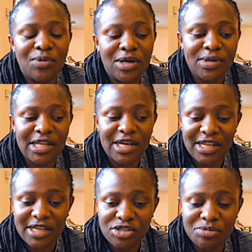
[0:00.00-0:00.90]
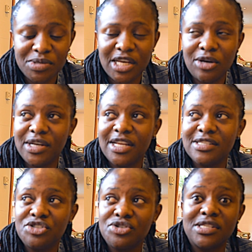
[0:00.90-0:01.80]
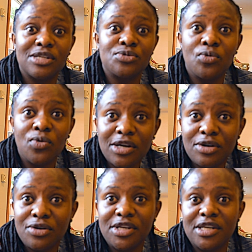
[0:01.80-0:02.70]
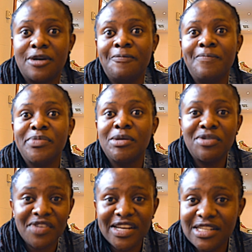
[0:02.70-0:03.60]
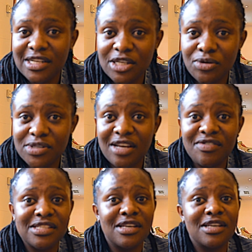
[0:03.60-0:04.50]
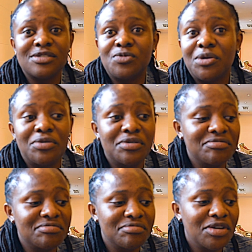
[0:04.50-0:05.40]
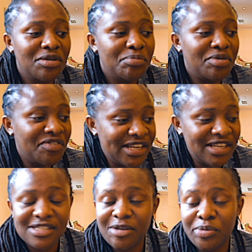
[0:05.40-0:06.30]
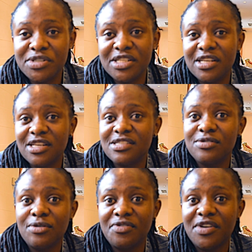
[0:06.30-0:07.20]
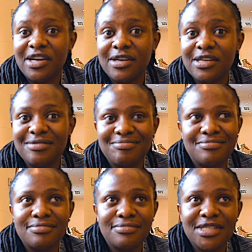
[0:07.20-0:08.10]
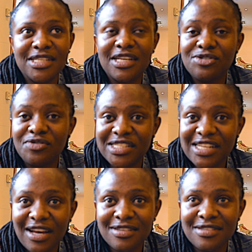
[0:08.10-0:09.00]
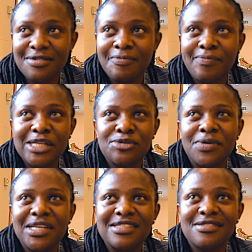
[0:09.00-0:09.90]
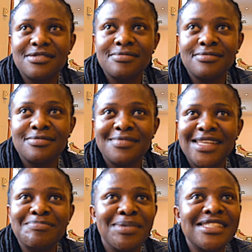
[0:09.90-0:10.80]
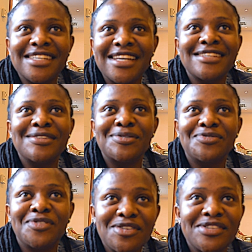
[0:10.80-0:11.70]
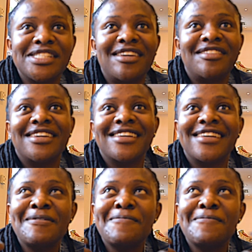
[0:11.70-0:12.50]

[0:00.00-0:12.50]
work with other LGBTI organizations that work on providing legal services, work on providing support in case of attacks. So it's basically you're volunteering,